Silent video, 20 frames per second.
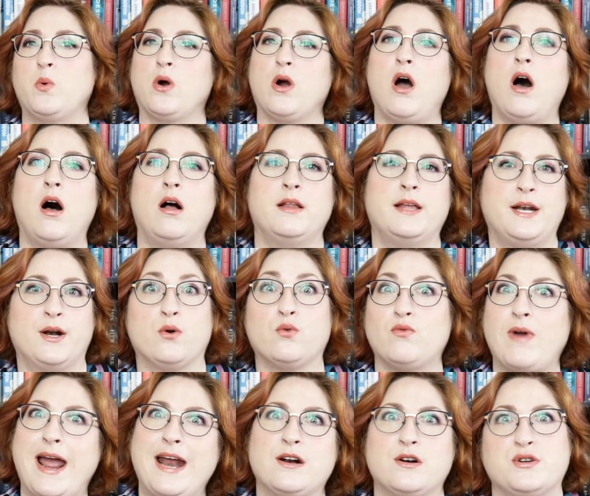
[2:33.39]
were all in a
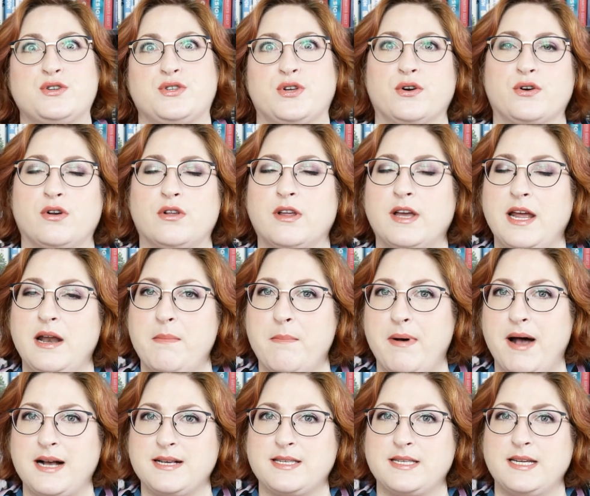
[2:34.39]
writer circle in
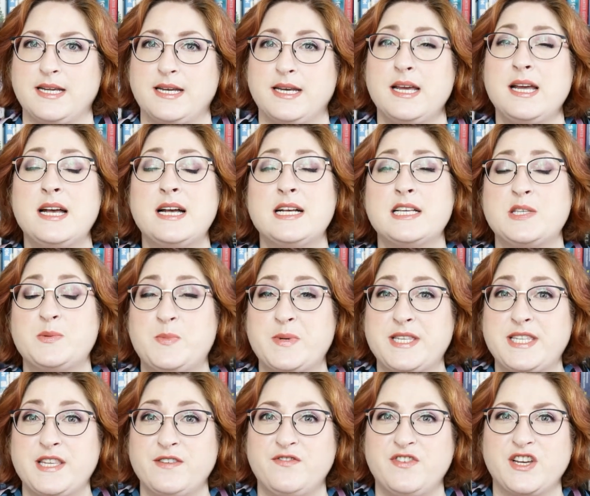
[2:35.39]
Boston.
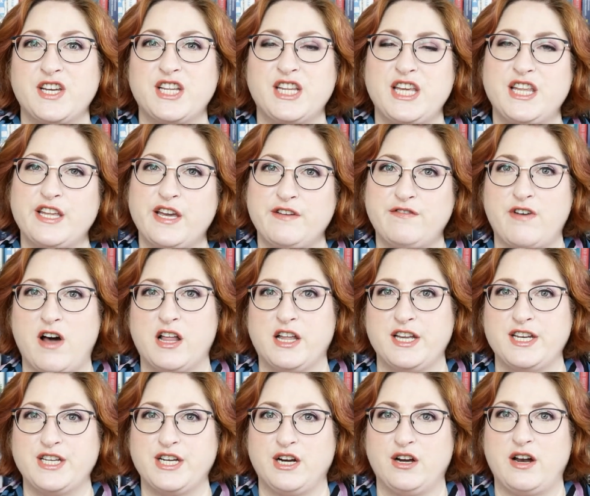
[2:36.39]
Specifically, they
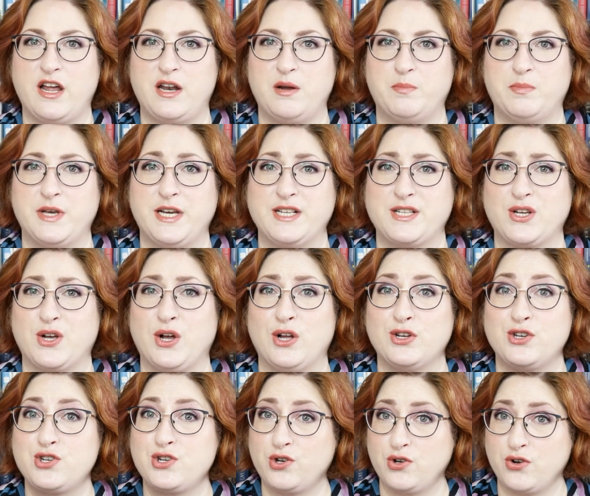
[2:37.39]
volunteered at a place
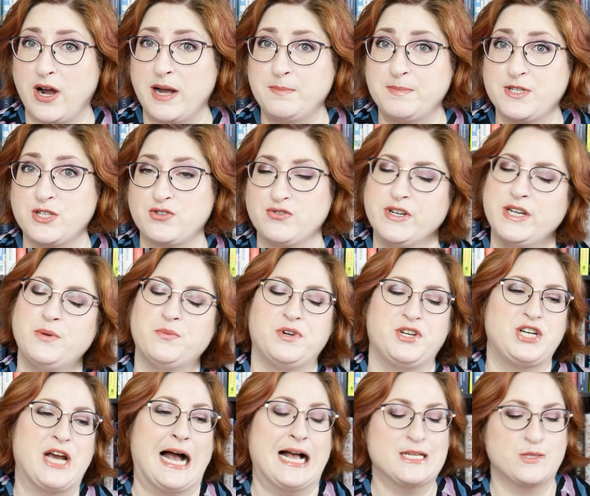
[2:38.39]
called Grub Street,
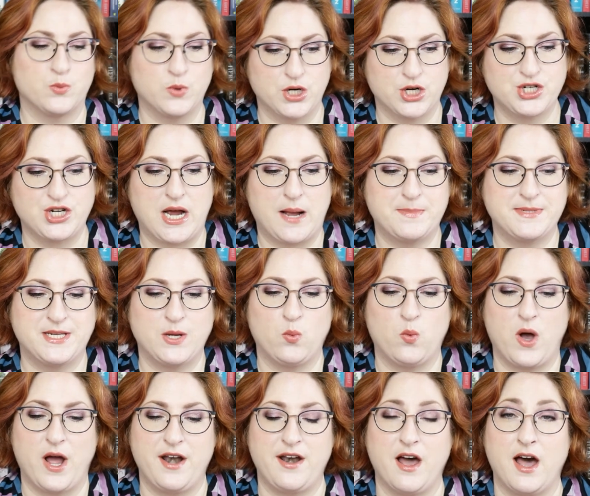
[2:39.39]
which has workshops and
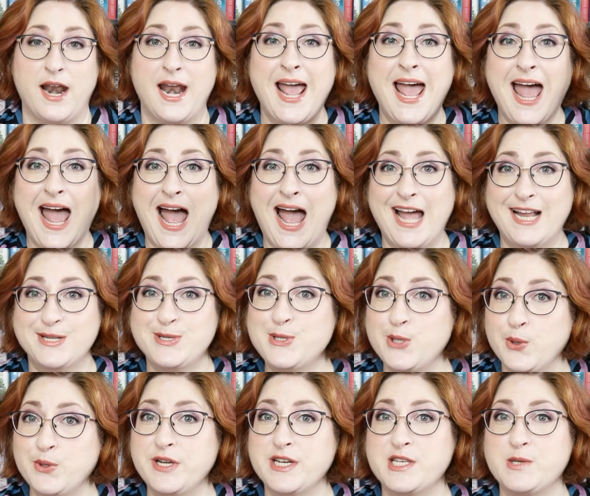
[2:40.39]
whatnot. And
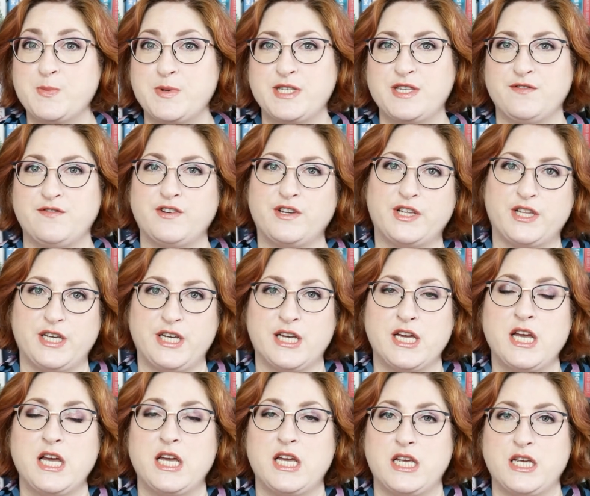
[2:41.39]
Sonya specifically
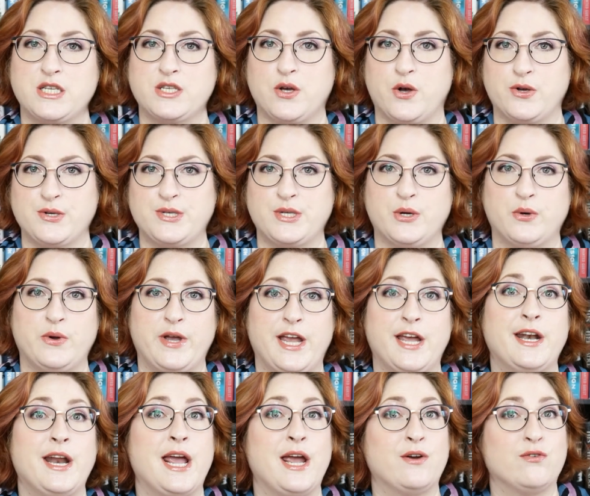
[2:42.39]
is also
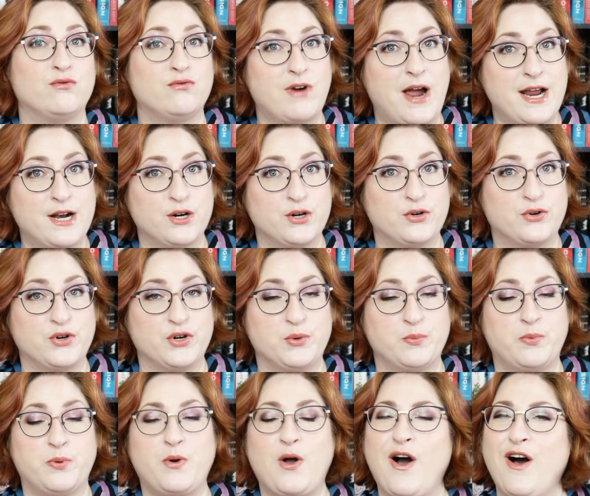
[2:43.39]
in a writer
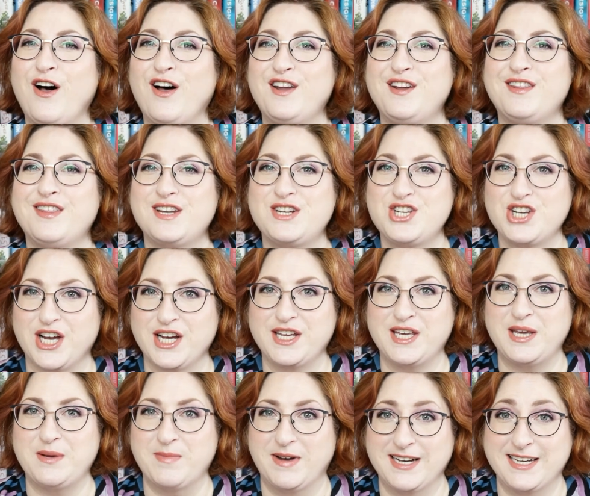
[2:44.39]
group called the
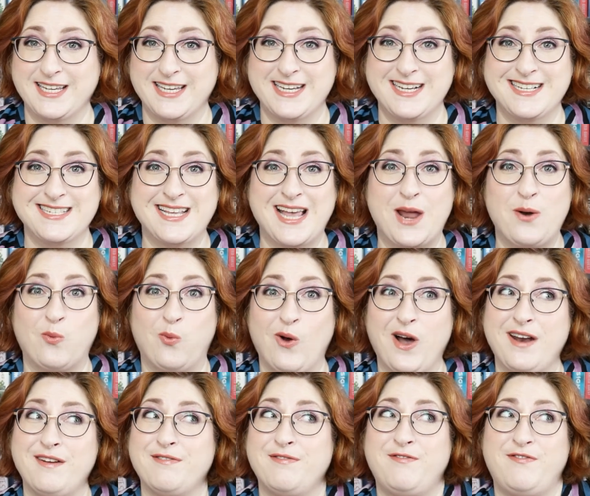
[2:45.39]
Chunky Monkeys. And
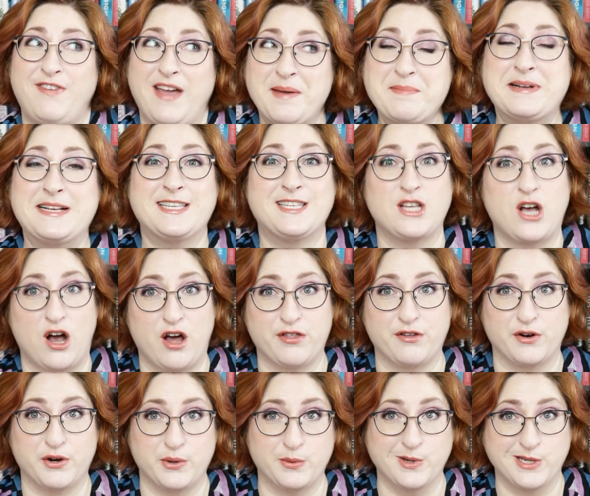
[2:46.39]
one famous
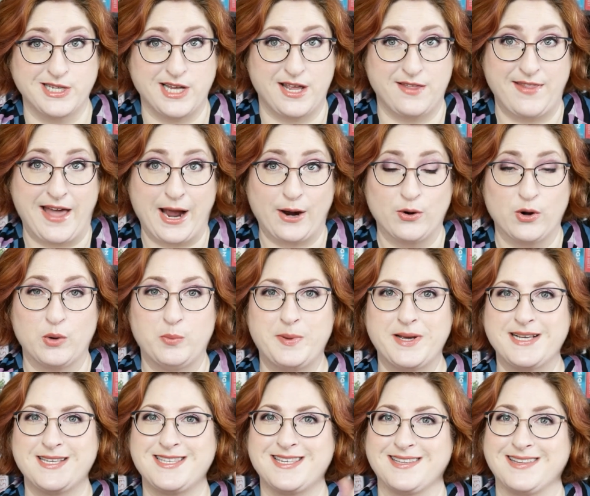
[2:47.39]
author who was in that group
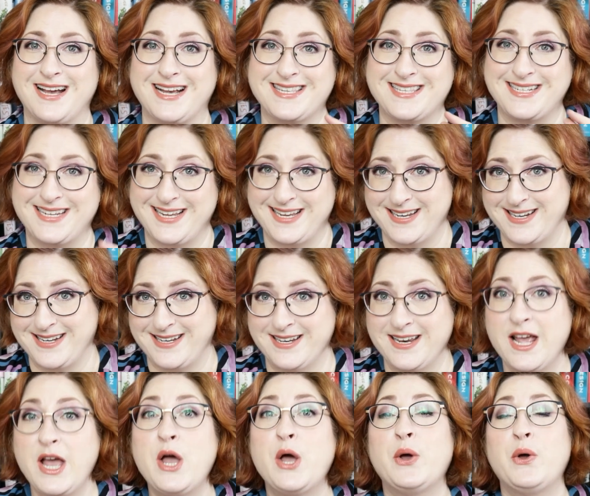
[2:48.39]
is Celeste Ng,
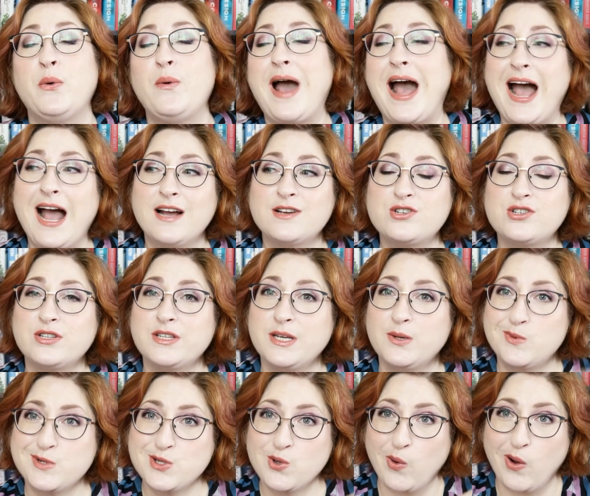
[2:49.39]
who actually
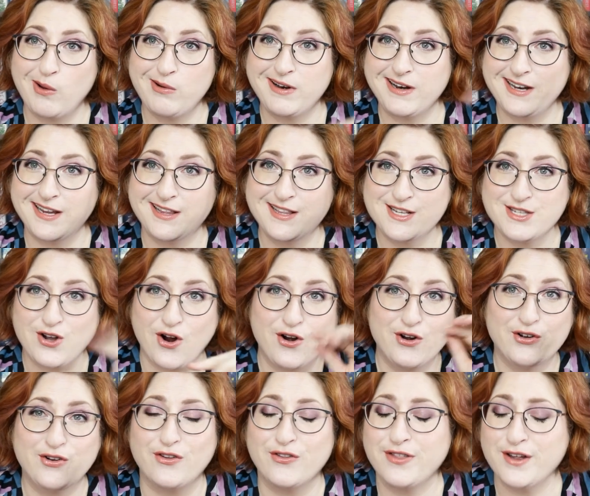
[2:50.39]
was quoted in this
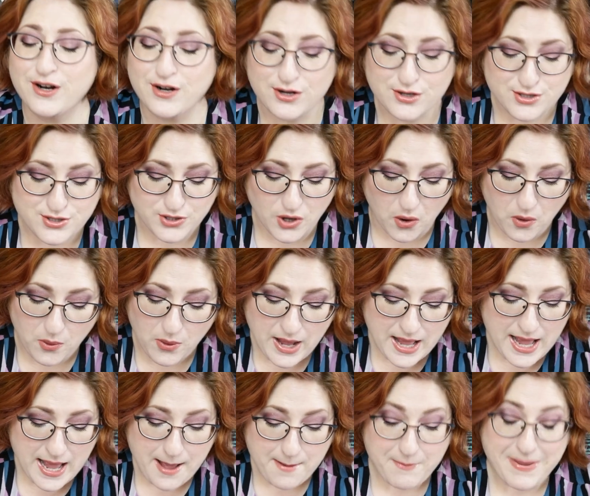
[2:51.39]
article. There are so
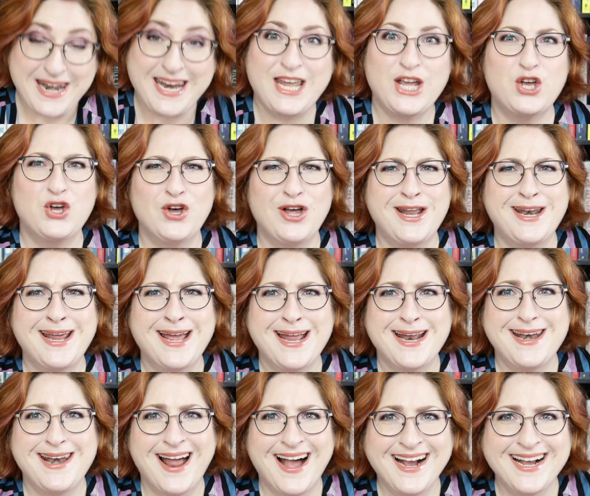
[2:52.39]
many good
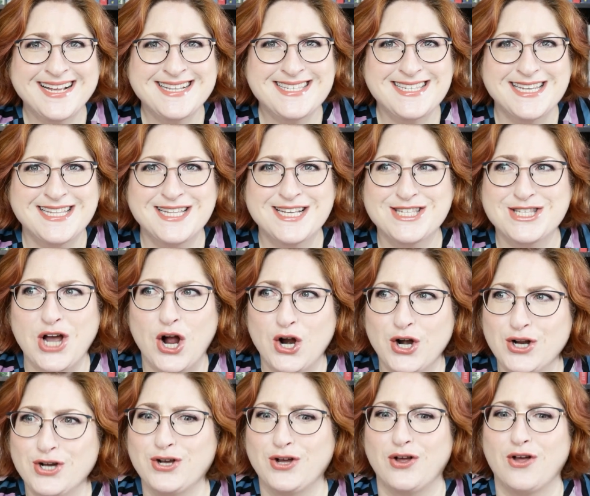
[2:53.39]
nuggets in this
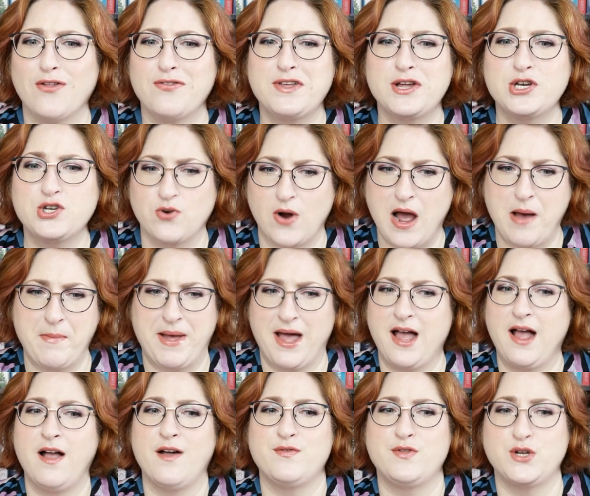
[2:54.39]
article. The drama
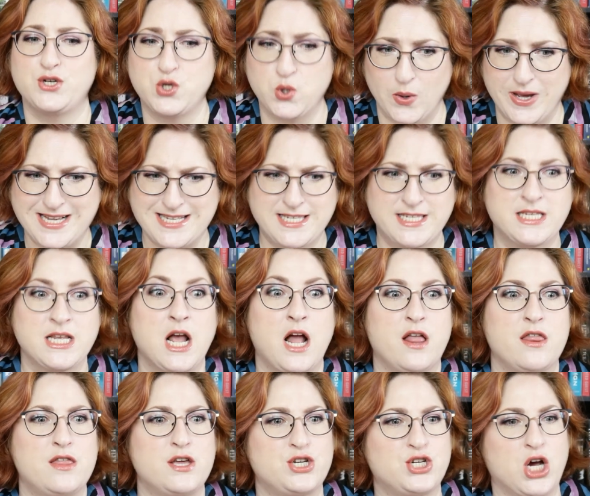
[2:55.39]
the twists,
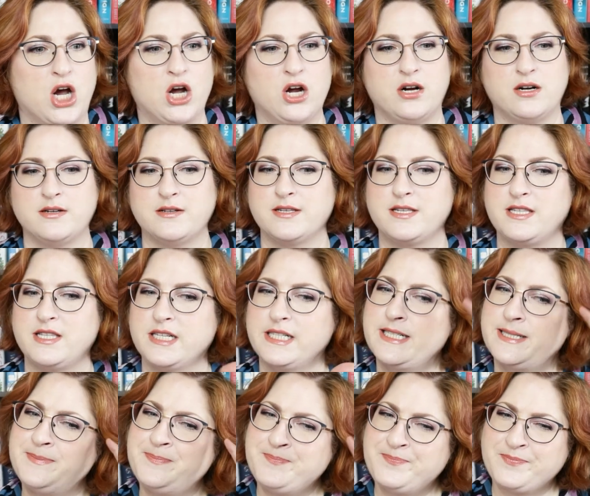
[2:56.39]
the turns,
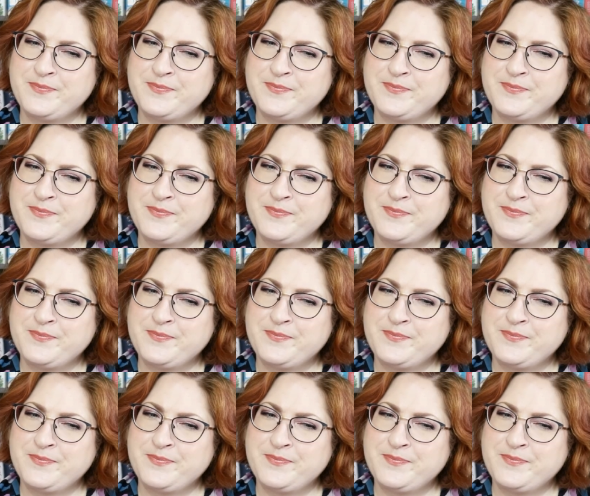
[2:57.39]
the